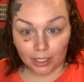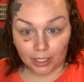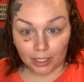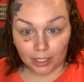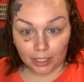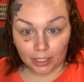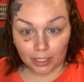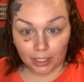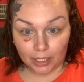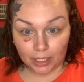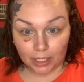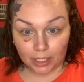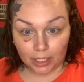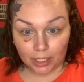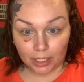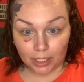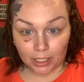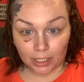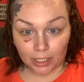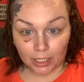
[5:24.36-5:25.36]
Uh.
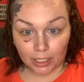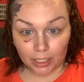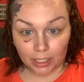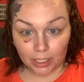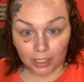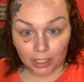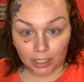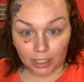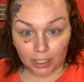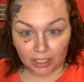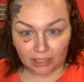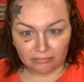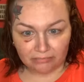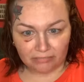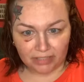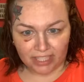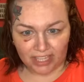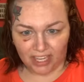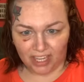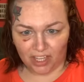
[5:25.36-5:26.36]

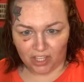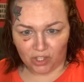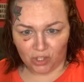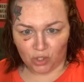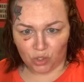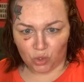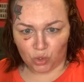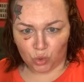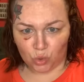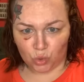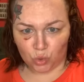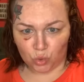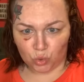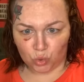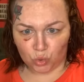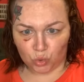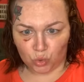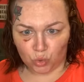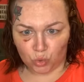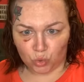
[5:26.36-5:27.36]

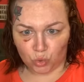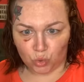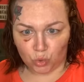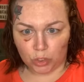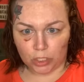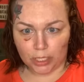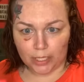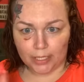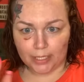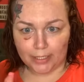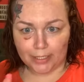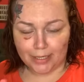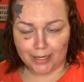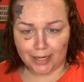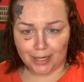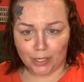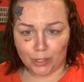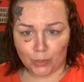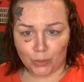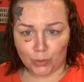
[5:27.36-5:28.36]
No.
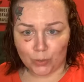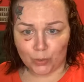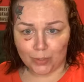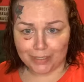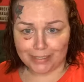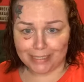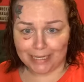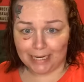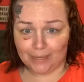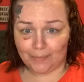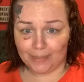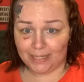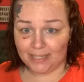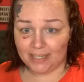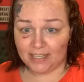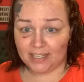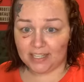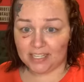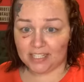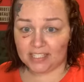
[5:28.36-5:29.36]
No, Tammy,
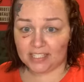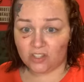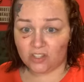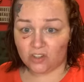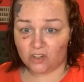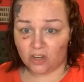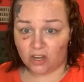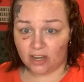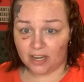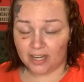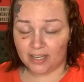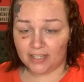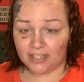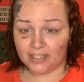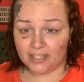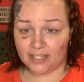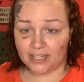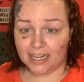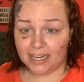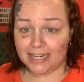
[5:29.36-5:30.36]
it does
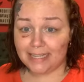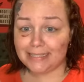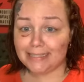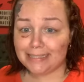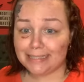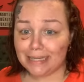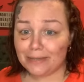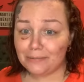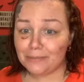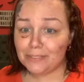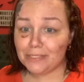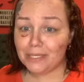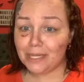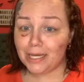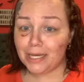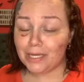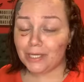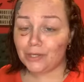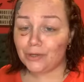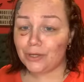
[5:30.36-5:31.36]
not. And it sounds
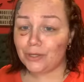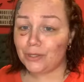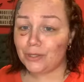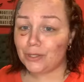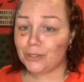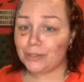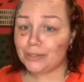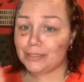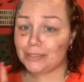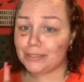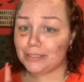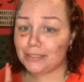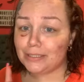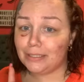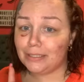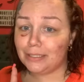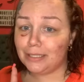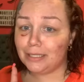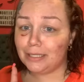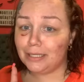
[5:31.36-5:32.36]
like you're either using
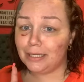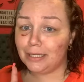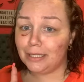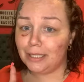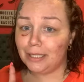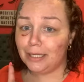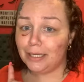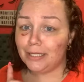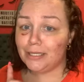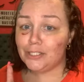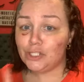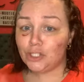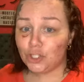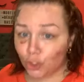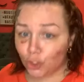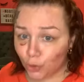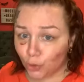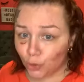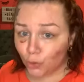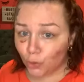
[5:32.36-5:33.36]

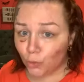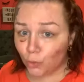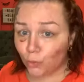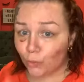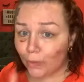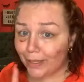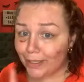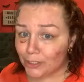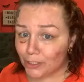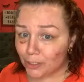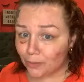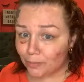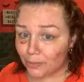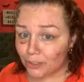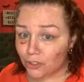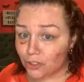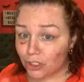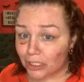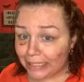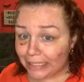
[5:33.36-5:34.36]
too, way too
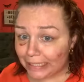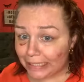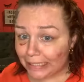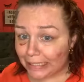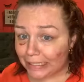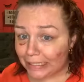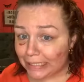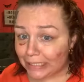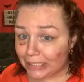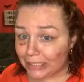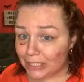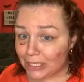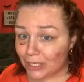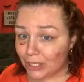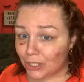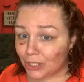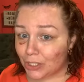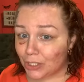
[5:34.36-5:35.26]
much heat